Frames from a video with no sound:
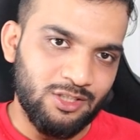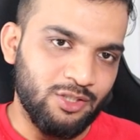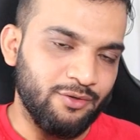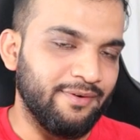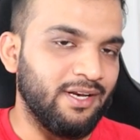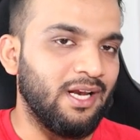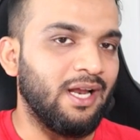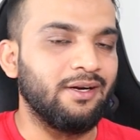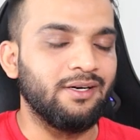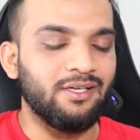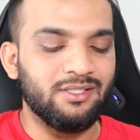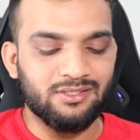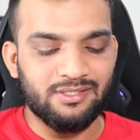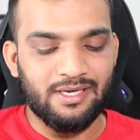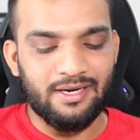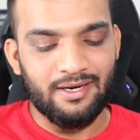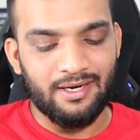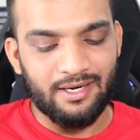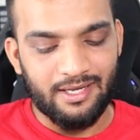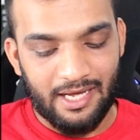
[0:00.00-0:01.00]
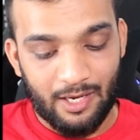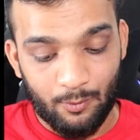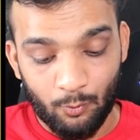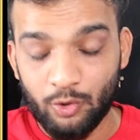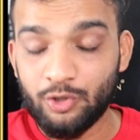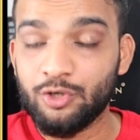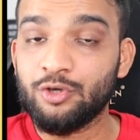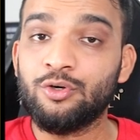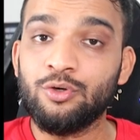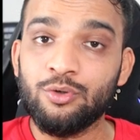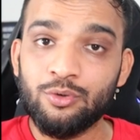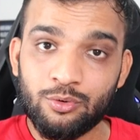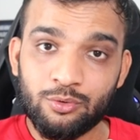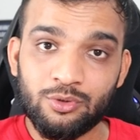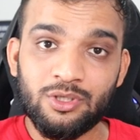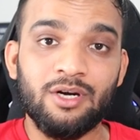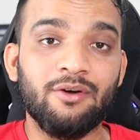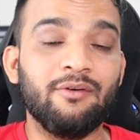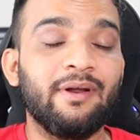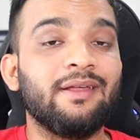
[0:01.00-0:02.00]
You will understand. I want you to
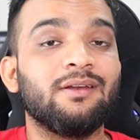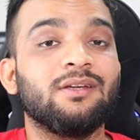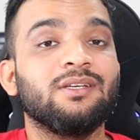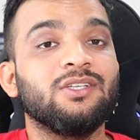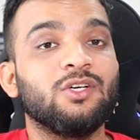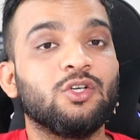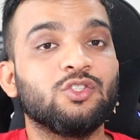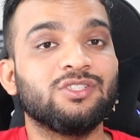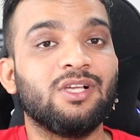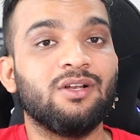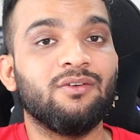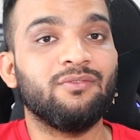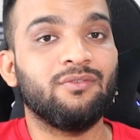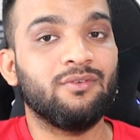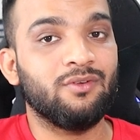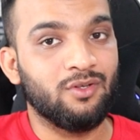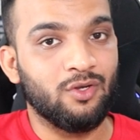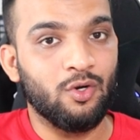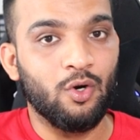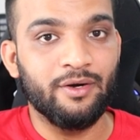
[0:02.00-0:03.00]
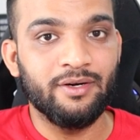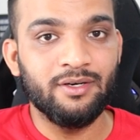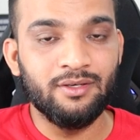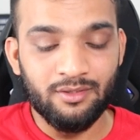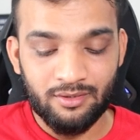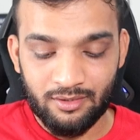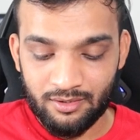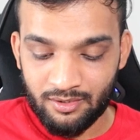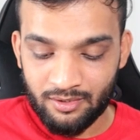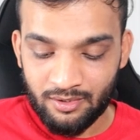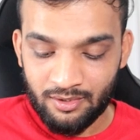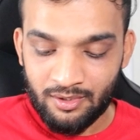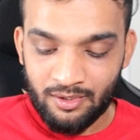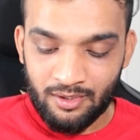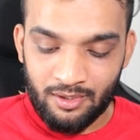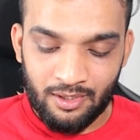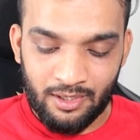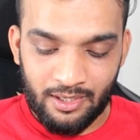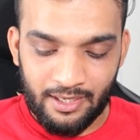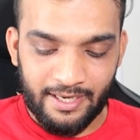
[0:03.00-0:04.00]
do the dry run yourself. Got it?
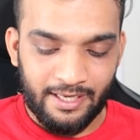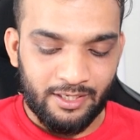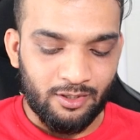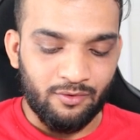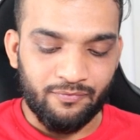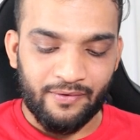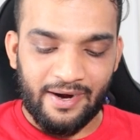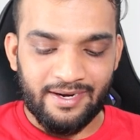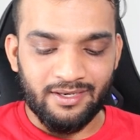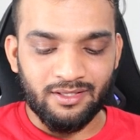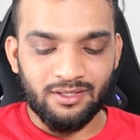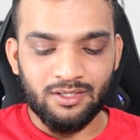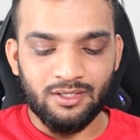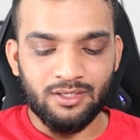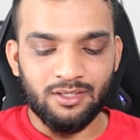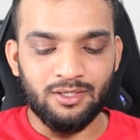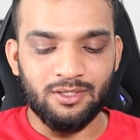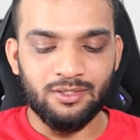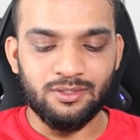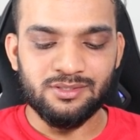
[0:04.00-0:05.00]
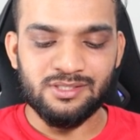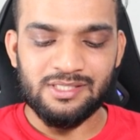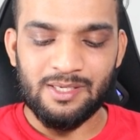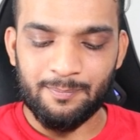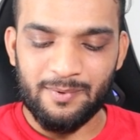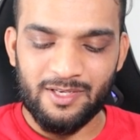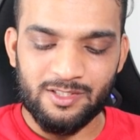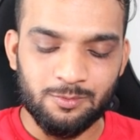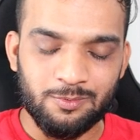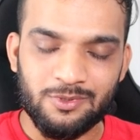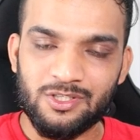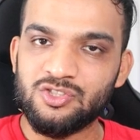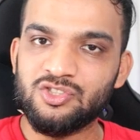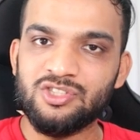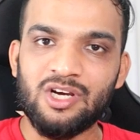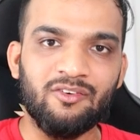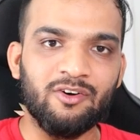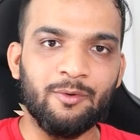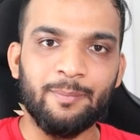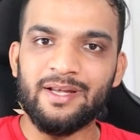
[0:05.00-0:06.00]
Again, you'll find the C++,
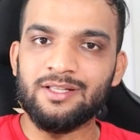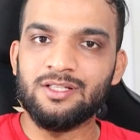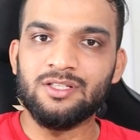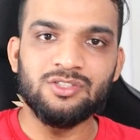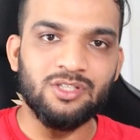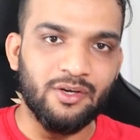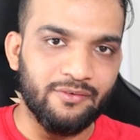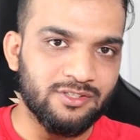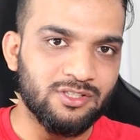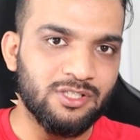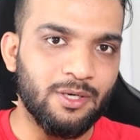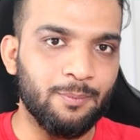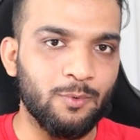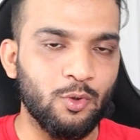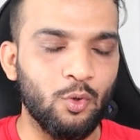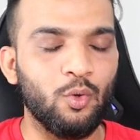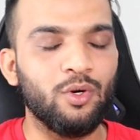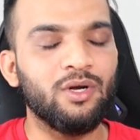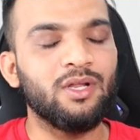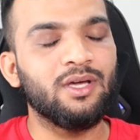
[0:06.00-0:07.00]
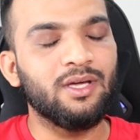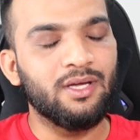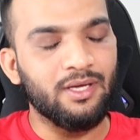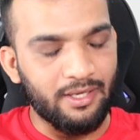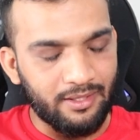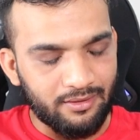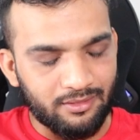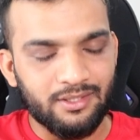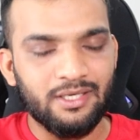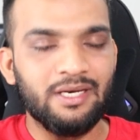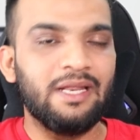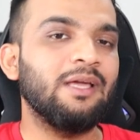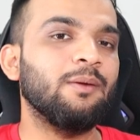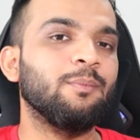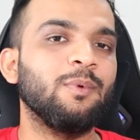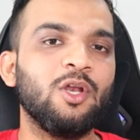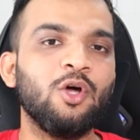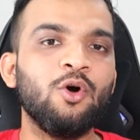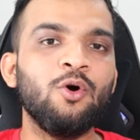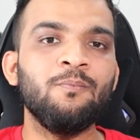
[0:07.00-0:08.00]
Java, Python, JavaScript code in the
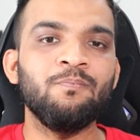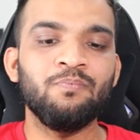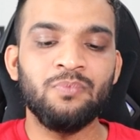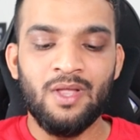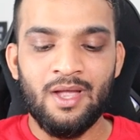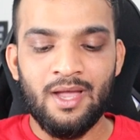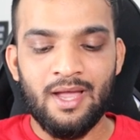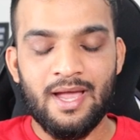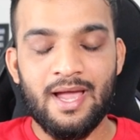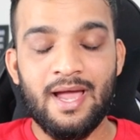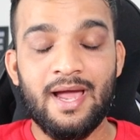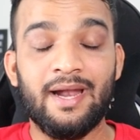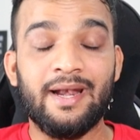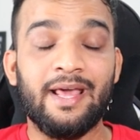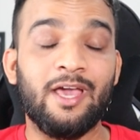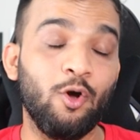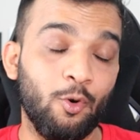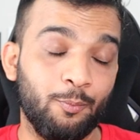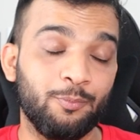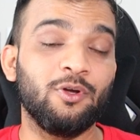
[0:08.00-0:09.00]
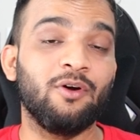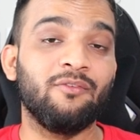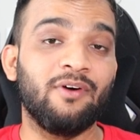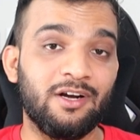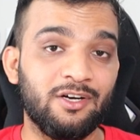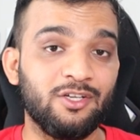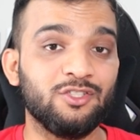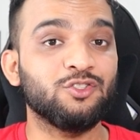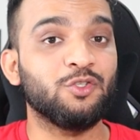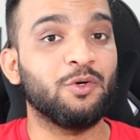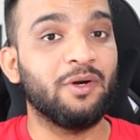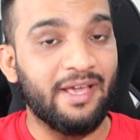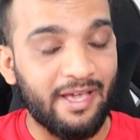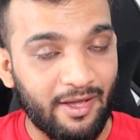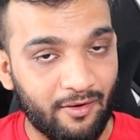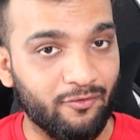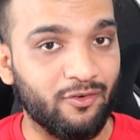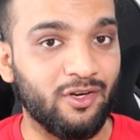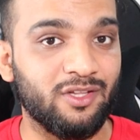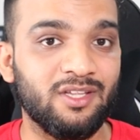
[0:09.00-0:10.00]
link below. And I hope you have understood
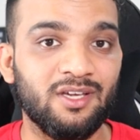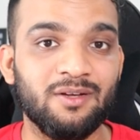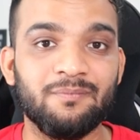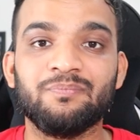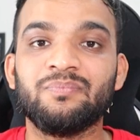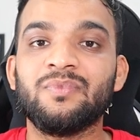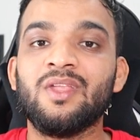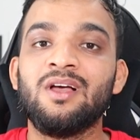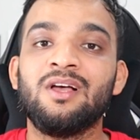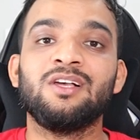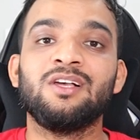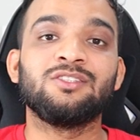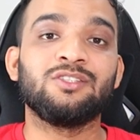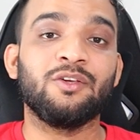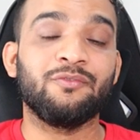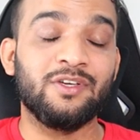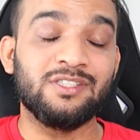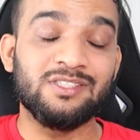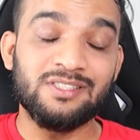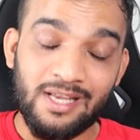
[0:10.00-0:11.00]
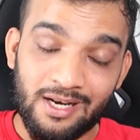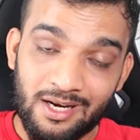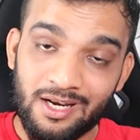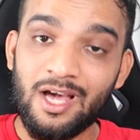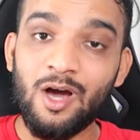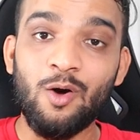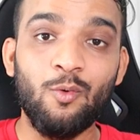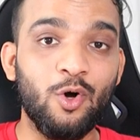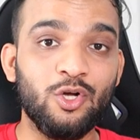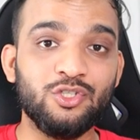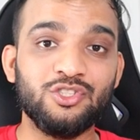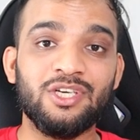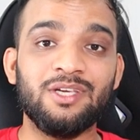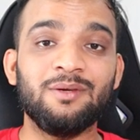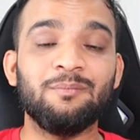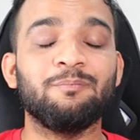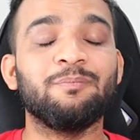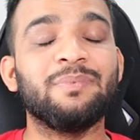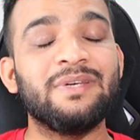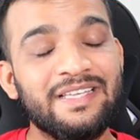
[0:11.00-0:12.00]
everything. So if you're still now
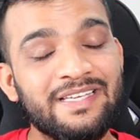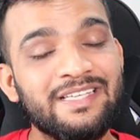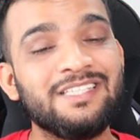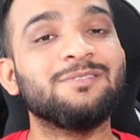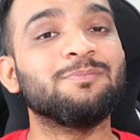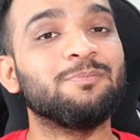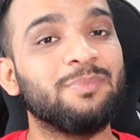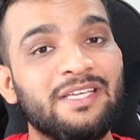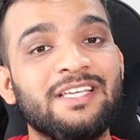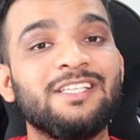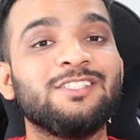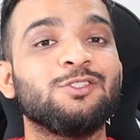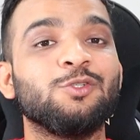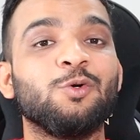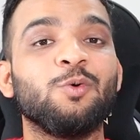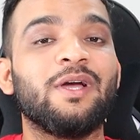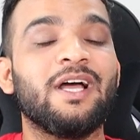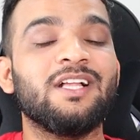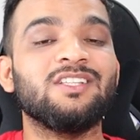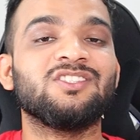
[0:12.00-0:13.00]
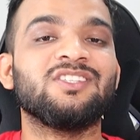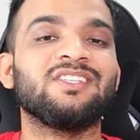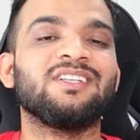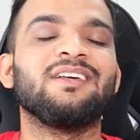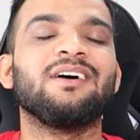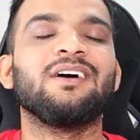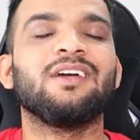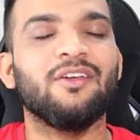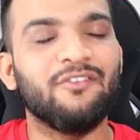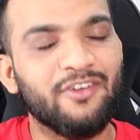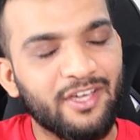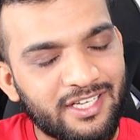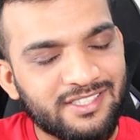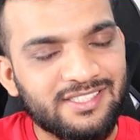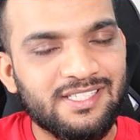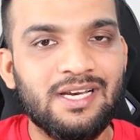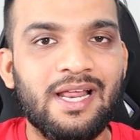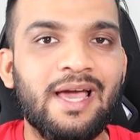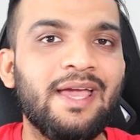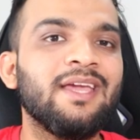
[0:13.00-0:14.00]
watching, please do consider giving
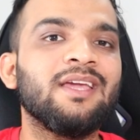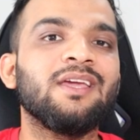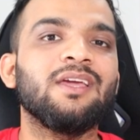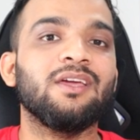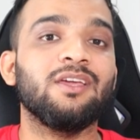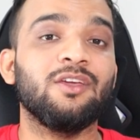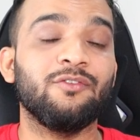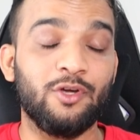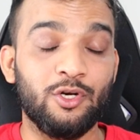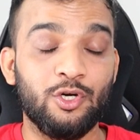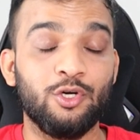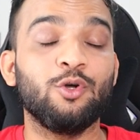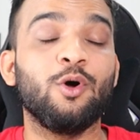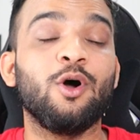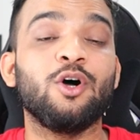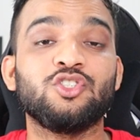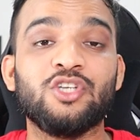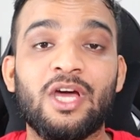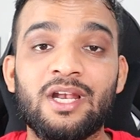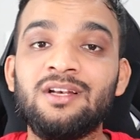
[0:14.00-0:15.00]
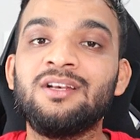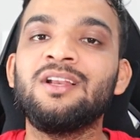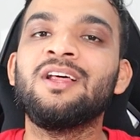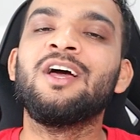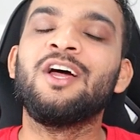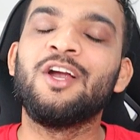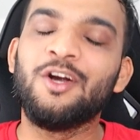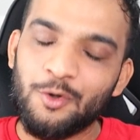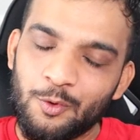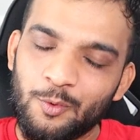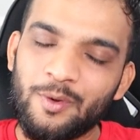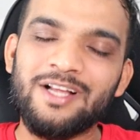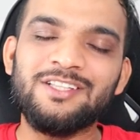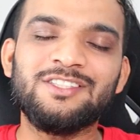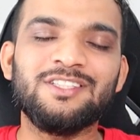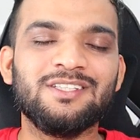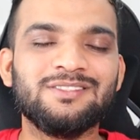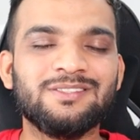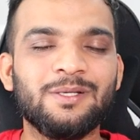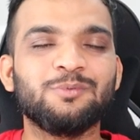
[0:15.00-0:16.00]
us a like. If you're new to our channel, do
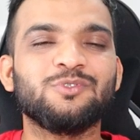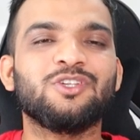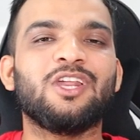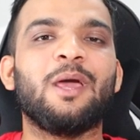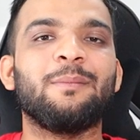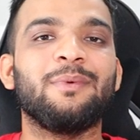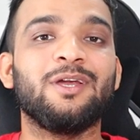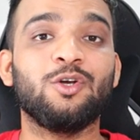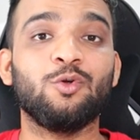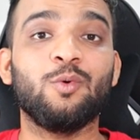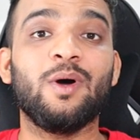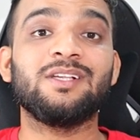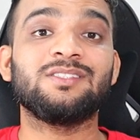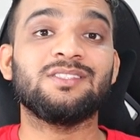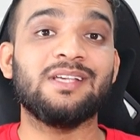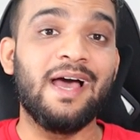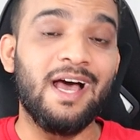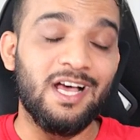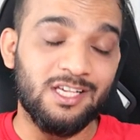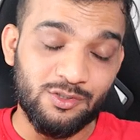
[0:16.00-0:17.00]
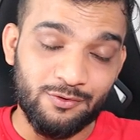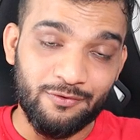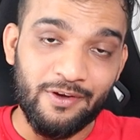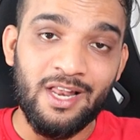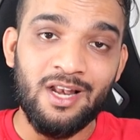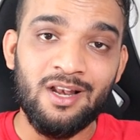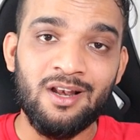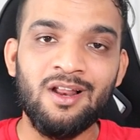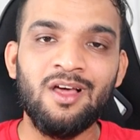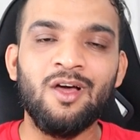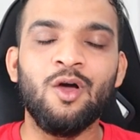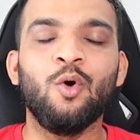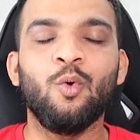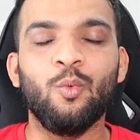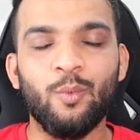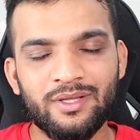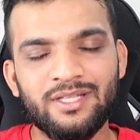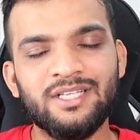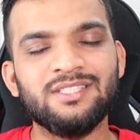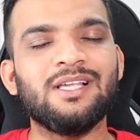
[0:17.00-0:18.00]
consider subscribing to us as well.
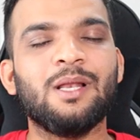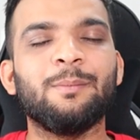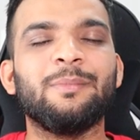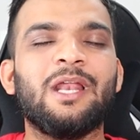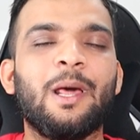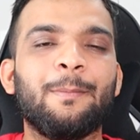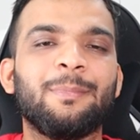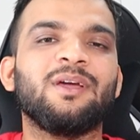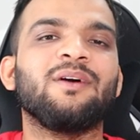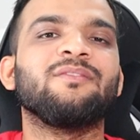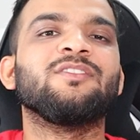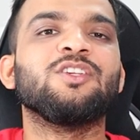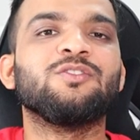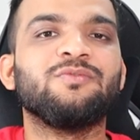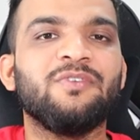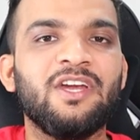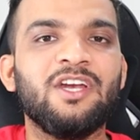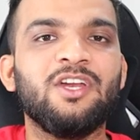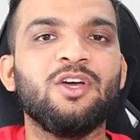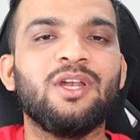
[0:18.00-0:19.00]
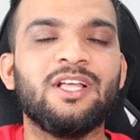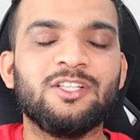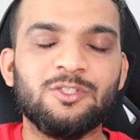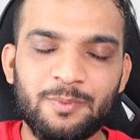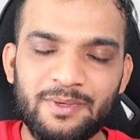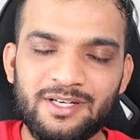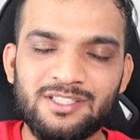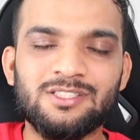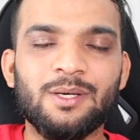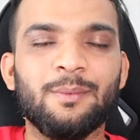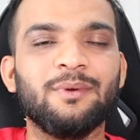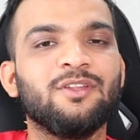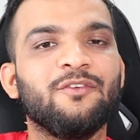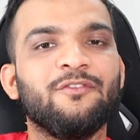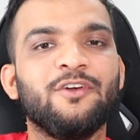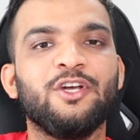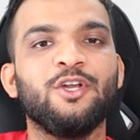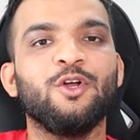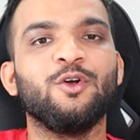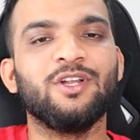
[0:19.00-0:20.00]
With this, I'll be wrapping up this video. Let's meet in some
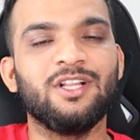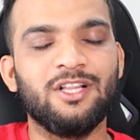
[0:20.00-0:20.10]
other video.